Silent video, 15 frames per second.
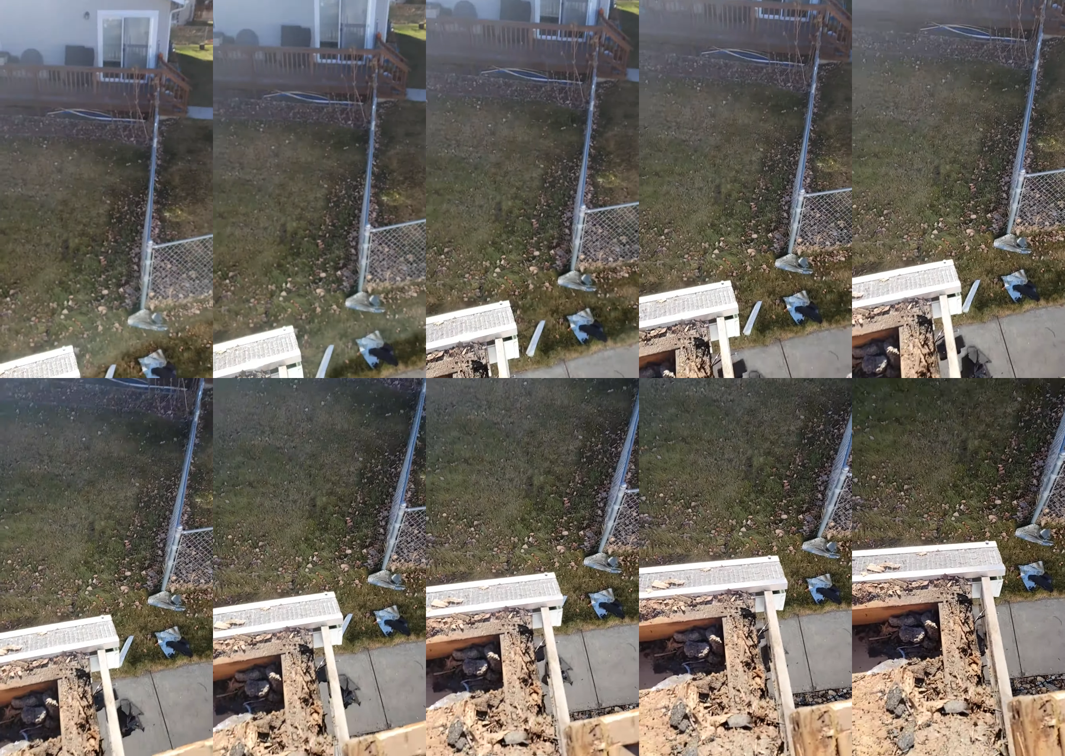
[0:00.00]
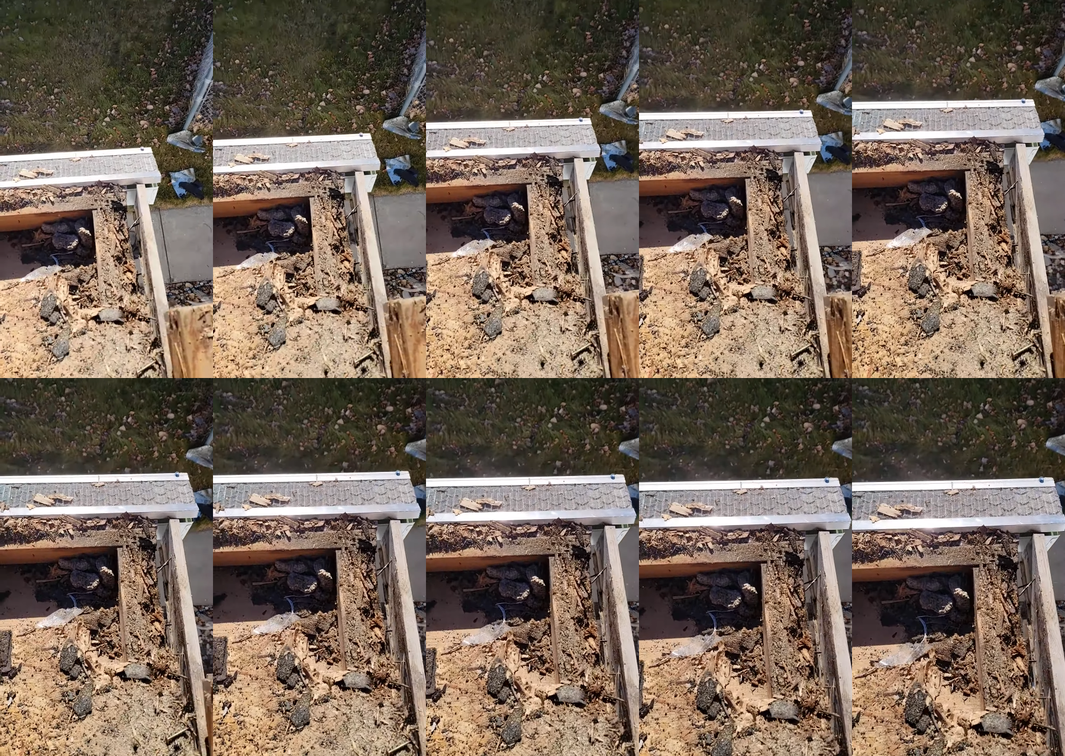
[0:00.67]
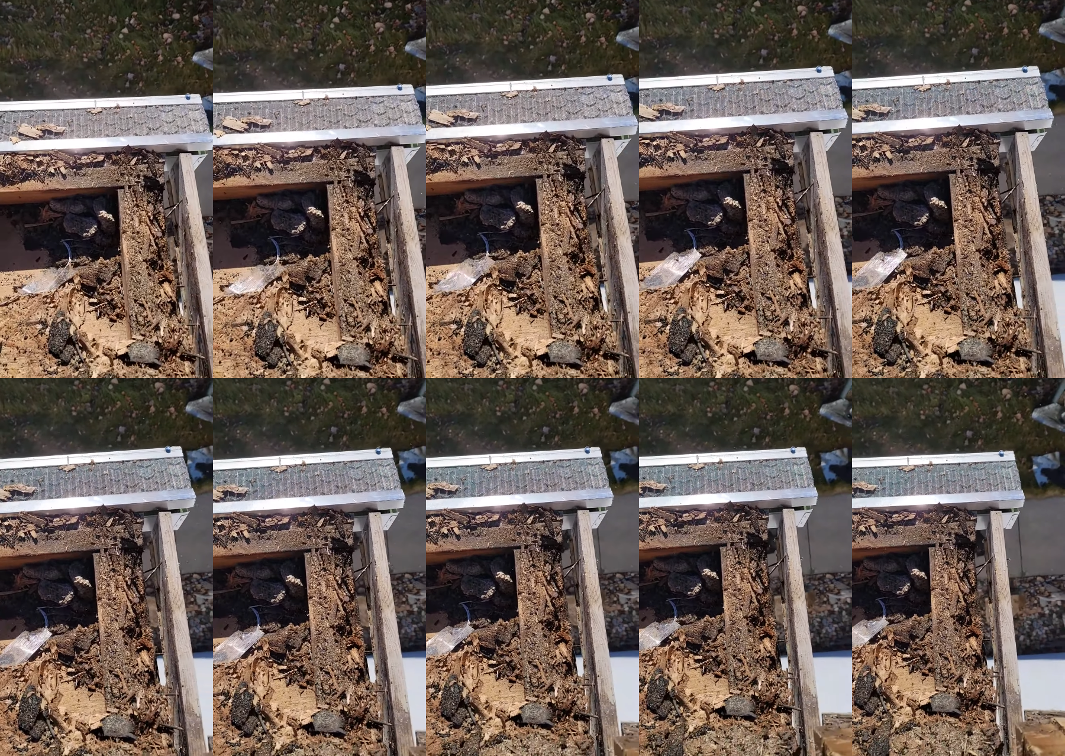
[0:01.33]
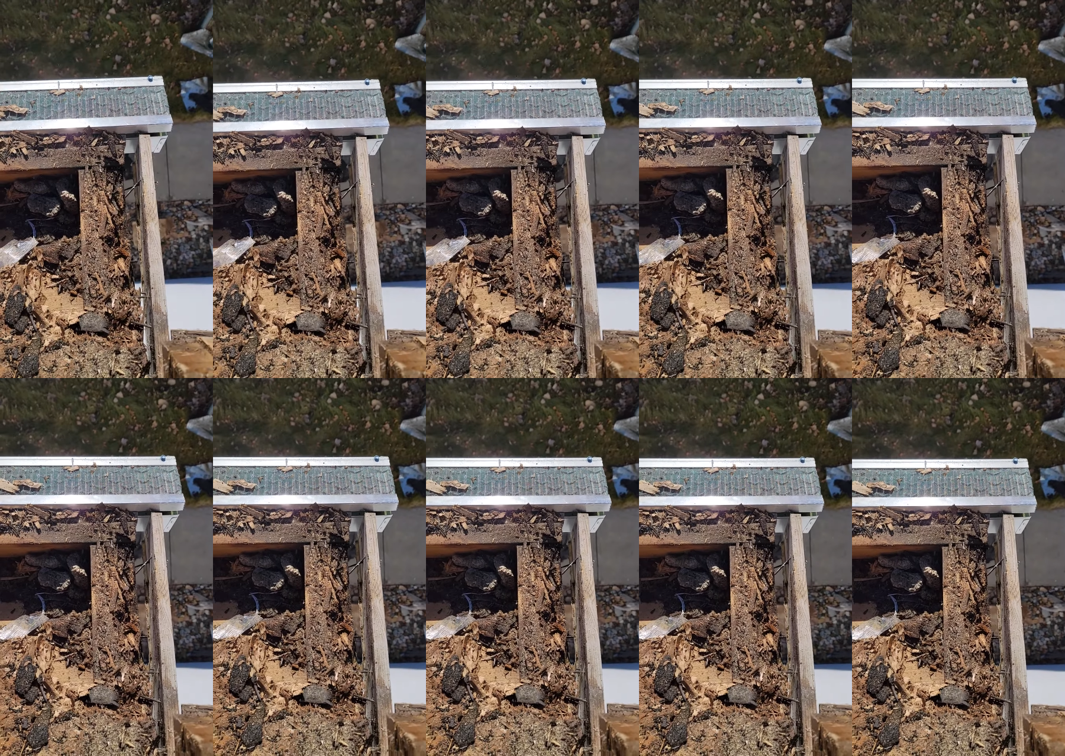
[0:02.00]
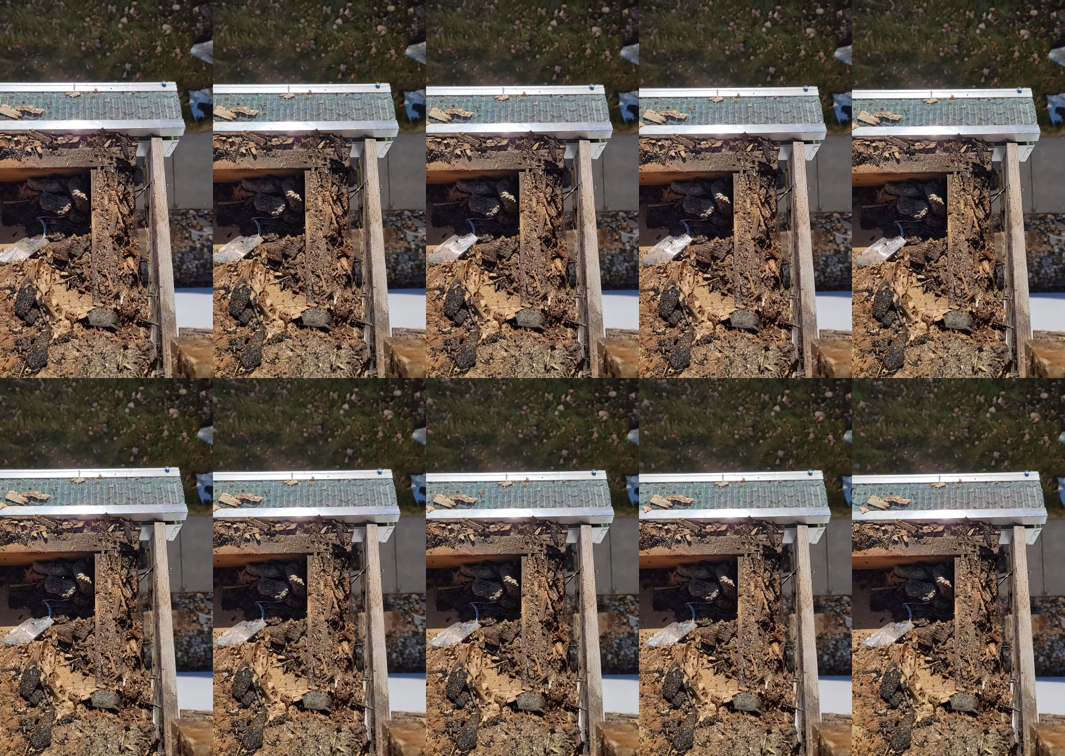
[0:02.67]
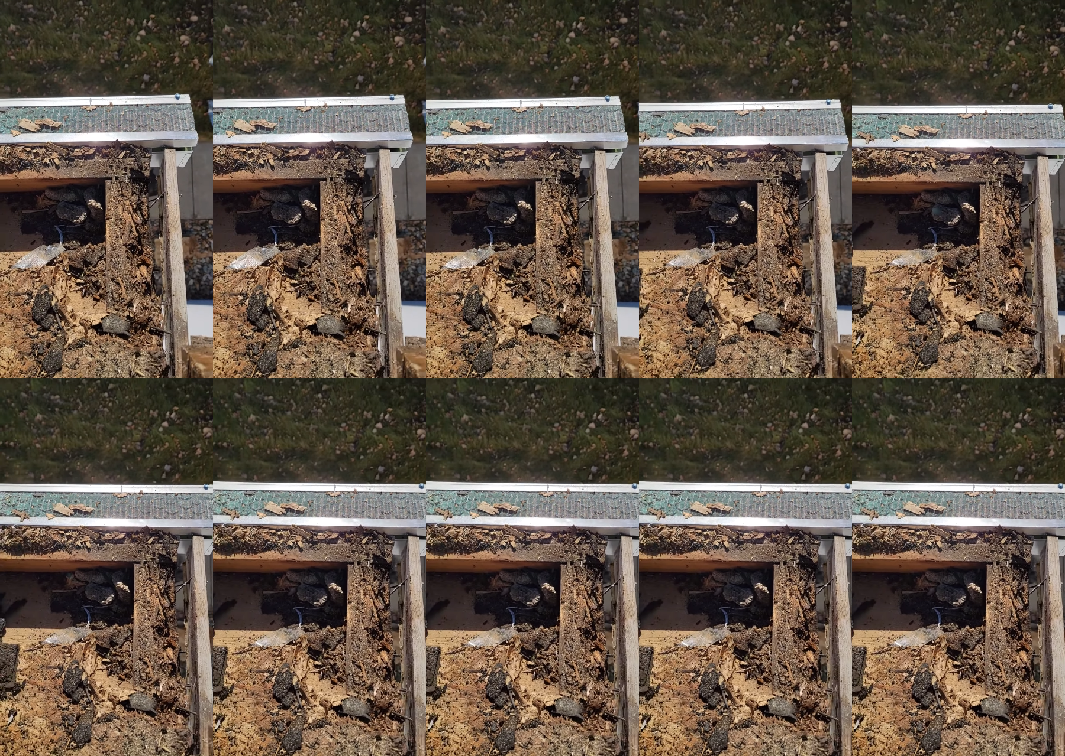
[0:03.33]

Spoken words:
No face is visible, so there are no lips to read.